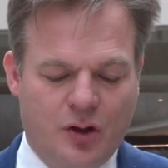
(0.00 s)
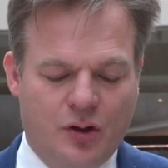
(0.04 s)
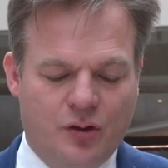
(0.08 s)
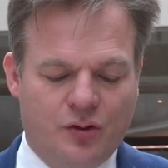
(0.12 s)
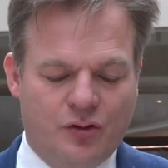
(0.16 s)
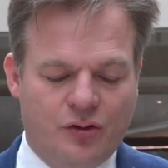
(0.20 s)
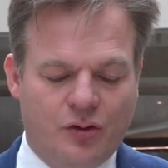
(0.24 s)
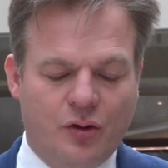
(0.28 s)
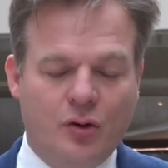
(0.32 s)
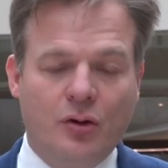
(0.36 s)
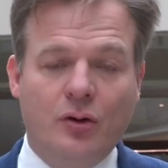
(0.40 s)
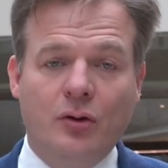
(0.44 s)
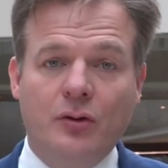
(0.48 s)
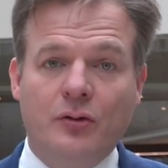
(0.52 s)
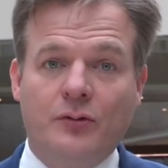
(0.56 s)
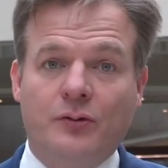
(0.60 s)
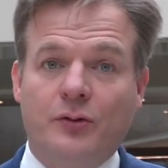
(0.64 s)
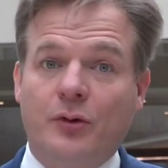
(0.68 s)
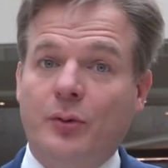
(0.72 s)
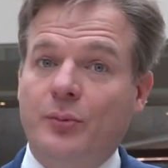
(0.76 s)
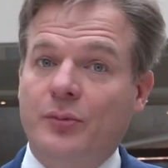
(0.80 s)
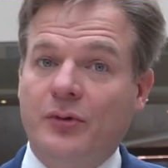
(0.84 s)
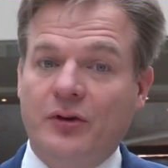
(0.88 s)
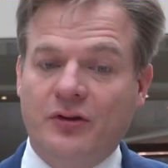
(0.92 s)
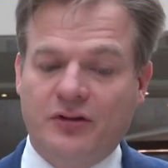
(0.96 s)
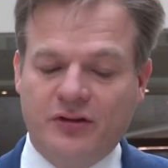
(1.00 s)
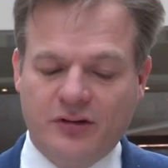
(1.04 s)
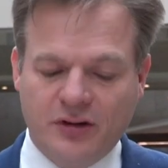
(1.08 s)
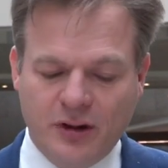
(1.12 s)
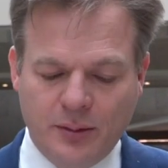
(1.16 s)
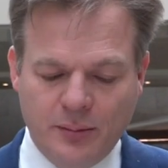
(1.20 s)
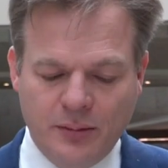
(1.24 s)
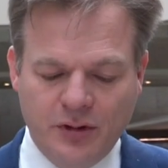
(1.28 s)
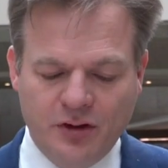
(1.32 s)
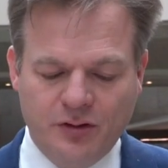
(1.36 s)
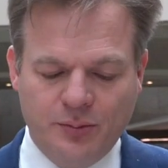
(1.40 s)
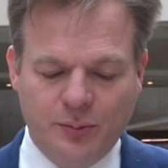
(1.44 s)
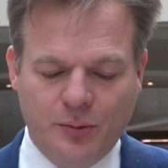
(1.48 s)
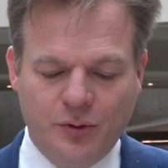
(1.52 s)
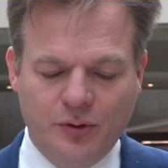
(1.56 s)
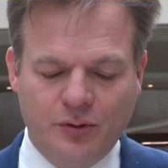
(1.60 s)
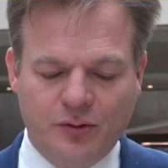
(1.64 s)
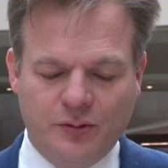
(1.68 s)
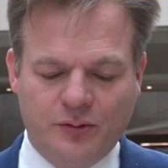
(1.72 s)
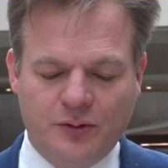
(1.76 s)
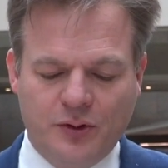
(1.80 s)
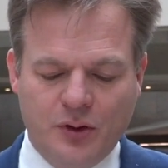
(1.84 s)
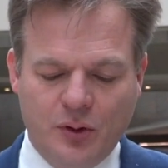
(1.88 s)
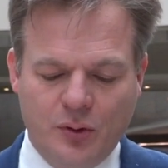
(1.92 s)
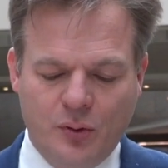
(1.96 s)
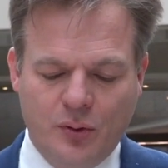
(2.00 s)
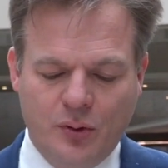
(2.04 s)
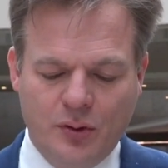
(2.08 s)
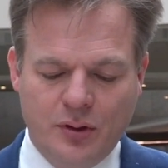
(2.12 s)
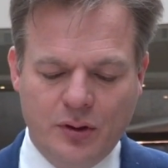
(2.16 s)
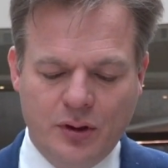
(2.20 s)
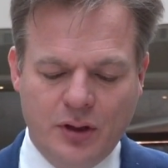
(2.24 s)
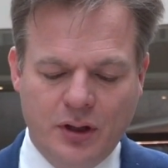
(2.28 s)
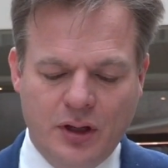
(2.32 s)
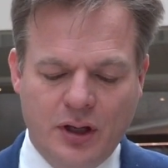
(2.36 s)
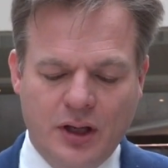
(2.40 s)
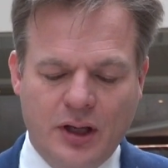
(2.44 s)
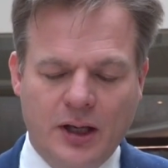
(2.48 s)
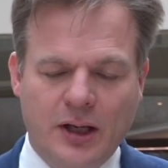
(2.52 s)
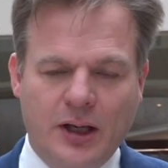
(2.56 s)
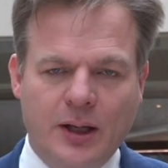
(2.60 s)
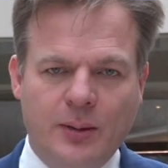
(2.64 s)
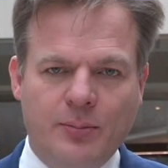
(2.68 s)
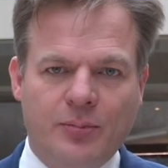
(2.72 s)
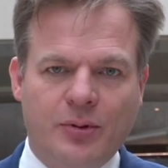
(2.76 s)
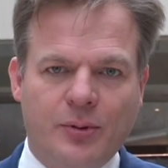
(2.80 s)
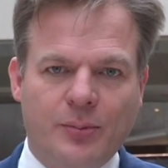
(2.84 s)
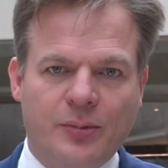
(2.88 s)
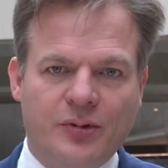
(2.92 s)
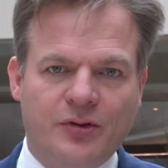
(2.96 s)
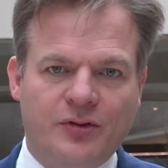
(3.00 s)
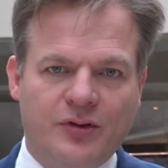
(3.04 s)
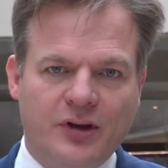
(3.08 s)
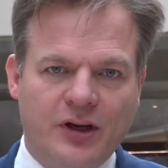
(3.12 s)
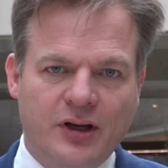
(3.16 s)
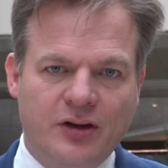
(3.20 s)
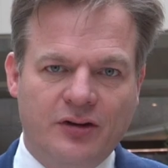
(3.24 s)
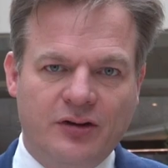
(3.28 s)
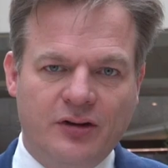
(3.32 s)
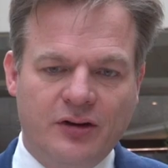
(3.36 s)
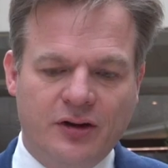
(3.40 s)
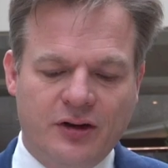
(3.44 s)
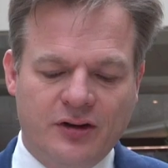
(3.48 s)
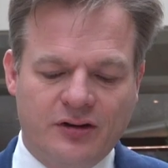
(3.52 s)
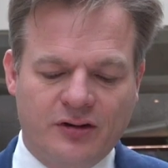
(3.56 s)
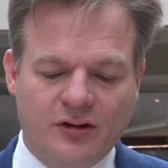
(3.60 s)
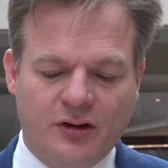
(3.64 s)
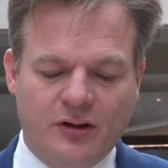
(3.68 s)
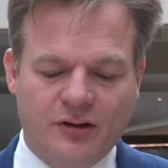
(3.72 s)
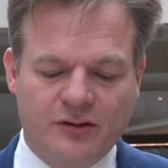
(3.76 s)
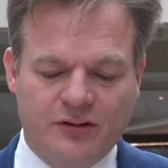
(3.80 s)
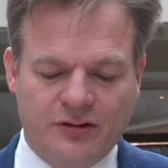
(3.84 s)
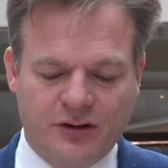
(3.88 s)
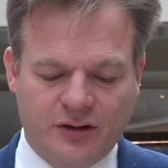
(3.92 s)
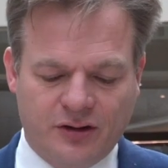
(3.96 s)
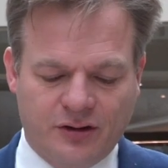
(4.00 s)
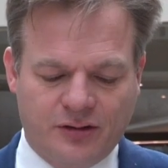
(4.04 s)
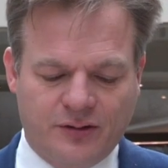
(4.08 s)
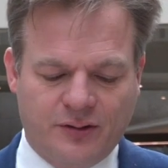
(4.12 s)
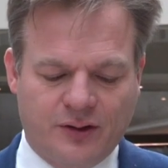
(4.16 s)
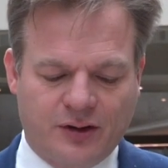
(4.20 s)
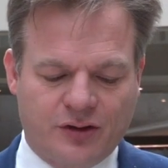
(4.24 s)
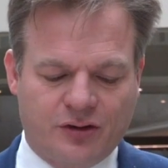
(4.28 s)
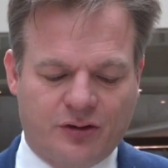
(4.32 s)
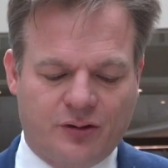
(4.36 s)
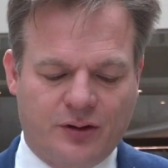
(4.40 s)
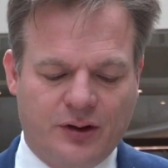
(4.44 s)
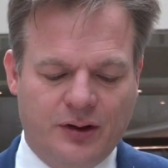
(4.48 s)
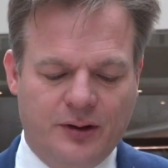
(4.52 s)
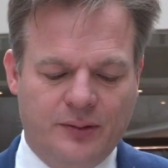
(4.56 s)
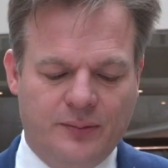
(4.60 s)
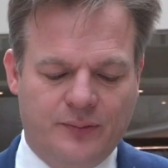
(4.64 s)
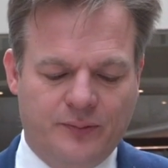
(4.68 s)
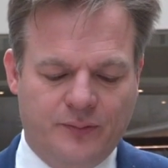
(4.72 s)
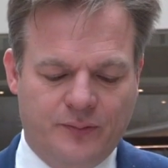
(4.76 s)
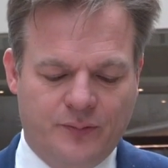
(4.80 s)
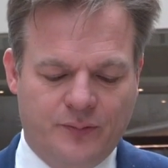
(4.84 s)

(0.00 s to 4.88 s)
So, from the Assembly's point of view, implementation is unsatisfactory.